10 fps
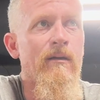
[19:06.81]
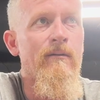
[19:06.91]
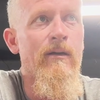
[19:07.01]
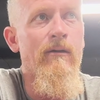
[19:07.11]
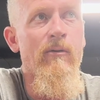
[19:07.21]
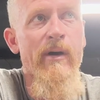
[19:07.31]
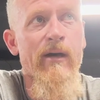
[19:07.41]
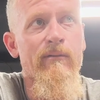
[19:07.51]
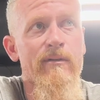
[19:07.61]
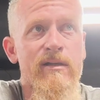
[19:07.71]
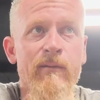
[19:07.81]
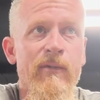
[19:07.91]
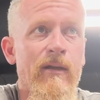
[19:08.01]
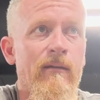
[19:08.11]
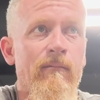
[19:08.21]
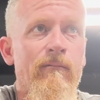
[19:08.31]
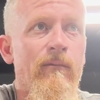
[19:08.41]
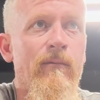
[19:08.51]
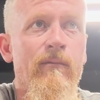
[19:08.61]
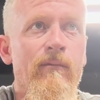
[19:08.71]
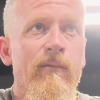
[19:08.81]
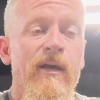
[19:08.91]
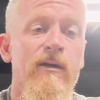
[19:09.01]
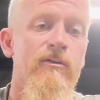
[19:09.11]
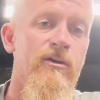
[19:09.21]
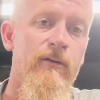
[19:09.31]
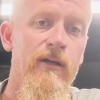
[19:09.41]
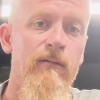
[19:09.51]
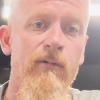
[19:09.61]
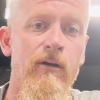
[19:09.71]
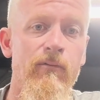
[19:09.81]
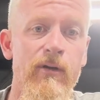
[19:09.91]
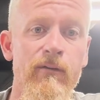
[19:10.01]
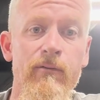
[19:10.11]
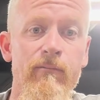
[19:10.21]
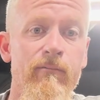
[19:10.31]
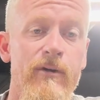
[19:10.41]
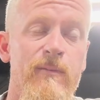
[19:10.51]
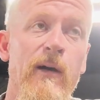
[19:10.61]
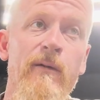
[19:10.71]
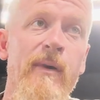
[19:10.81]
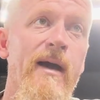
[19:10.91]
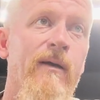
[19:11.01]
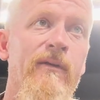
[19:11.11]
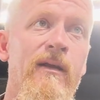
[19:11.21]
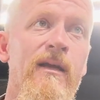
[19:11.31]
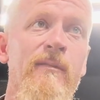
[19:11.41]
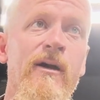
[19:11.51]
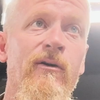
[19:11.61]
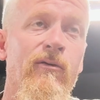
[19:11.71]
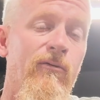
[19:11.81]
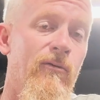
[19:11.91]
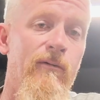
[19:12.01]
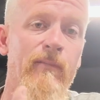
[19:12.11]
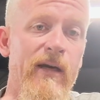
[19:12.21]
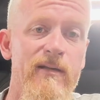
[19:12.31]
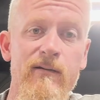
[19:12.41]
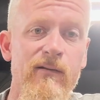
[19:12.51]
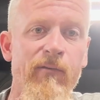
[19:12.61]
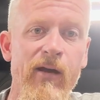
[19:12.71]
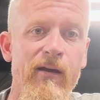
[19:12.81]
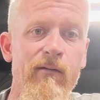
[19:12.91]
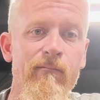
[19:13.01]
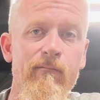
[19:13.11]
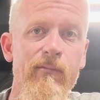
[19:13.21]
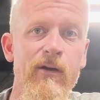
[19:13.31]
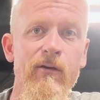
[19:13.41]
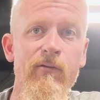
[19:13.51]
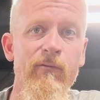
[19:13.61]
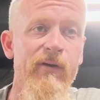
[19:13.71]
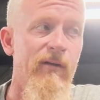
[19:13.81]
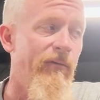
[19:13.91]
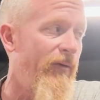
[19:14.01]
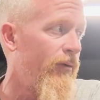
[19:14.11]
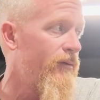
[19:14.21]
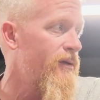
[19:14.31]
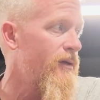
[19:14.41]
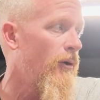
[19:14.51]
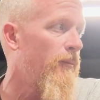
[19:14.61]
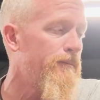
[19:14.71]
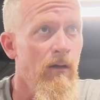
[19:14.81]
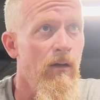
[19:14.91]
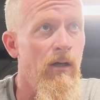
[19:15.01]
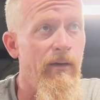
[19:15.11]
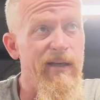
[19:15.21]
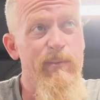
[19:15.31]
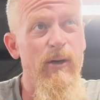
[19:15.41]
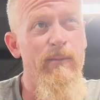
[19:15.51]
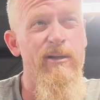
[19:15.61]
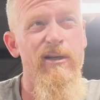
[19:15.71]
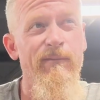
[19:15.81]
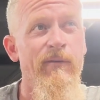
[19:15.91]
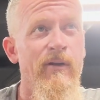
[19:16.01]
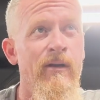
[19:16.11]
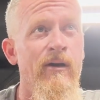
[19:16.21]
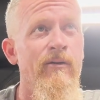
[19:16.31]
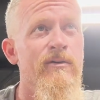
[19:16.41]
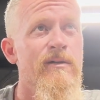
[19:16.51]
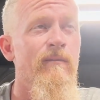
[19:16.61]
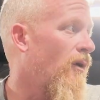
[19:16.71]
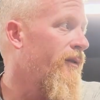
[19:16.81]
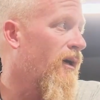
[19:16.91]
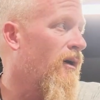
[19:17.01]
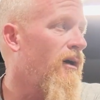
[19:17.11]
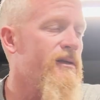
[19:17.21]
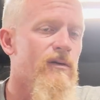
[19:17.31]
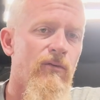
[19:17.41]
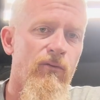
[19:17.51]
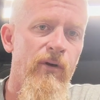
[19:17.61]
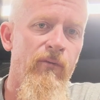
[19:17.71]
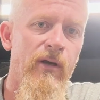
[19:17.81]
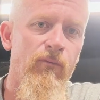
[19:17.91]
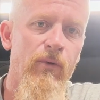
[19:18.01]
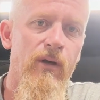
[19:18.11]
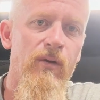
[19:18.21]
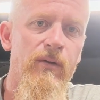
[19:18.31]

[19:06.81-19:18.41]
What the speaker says: you know, about something, they usually, you know, either respond back with an email or I talk to Van, you know, via the phone. So that's pretty much it for the nose. On the console, we went with